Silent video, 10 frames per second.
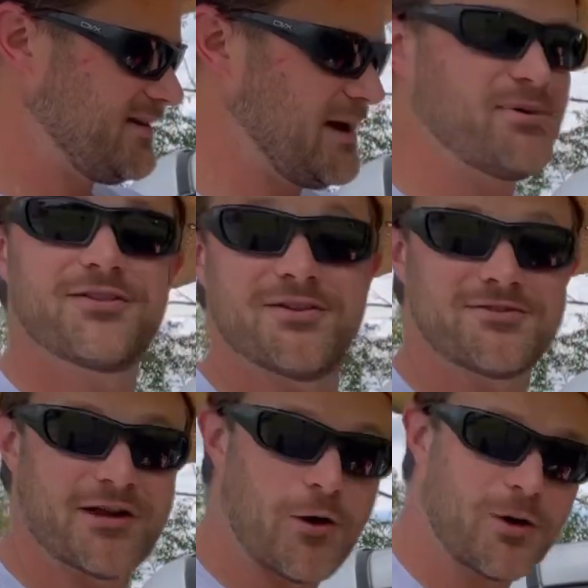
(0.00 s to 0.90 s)
I bought
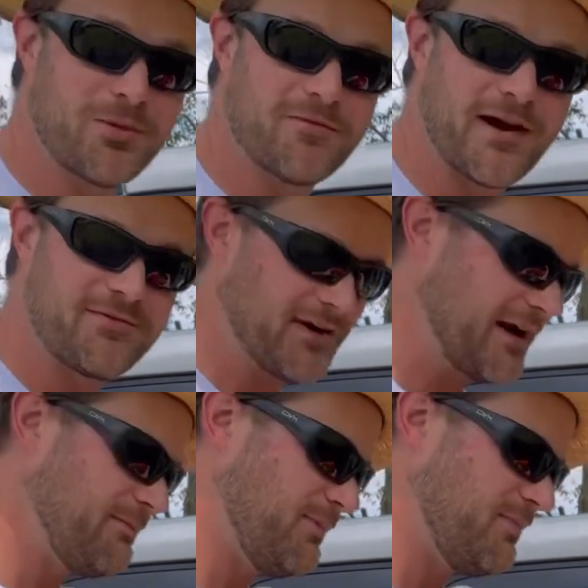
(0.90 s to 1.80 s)
those at Harbor Freight for a
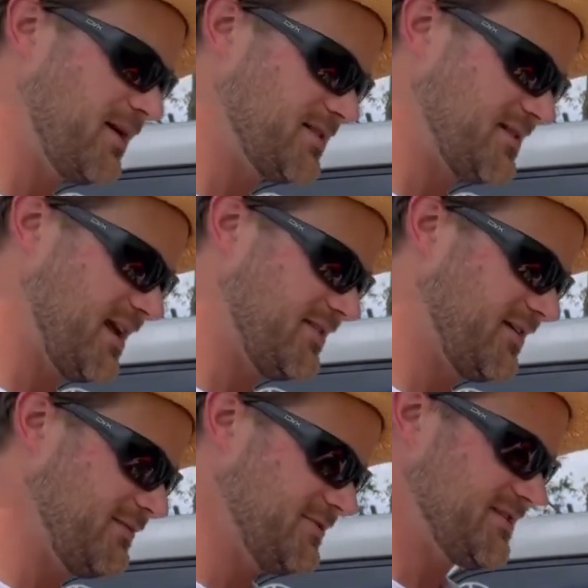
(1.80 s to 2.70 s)
couple bucks and I
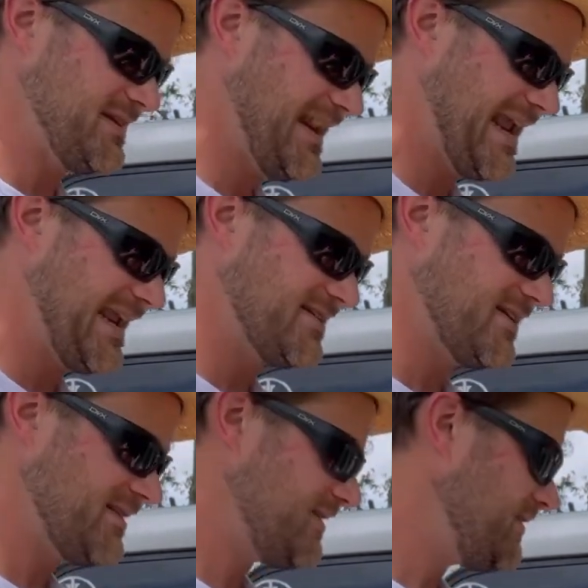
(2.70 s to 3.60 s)
thought it was neat.
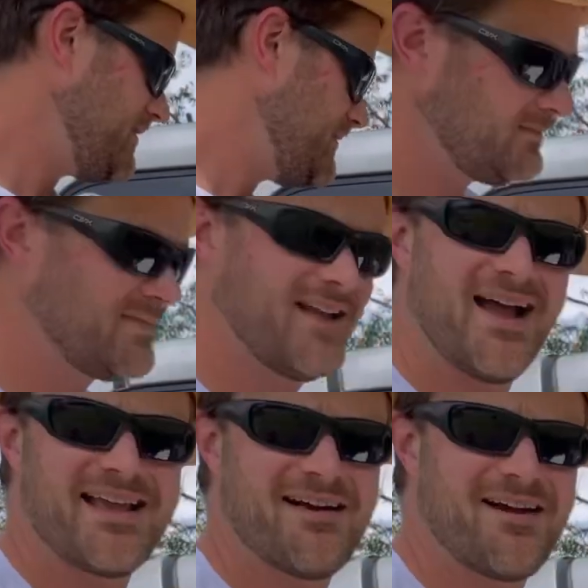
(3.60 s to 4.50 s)

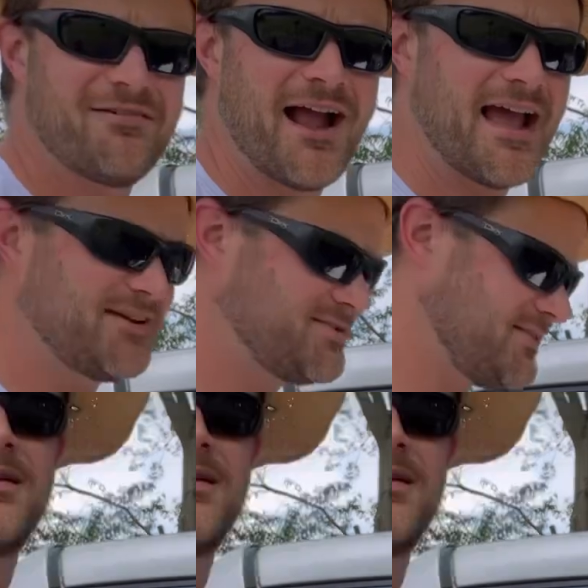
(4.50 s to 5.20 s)
I carry rags.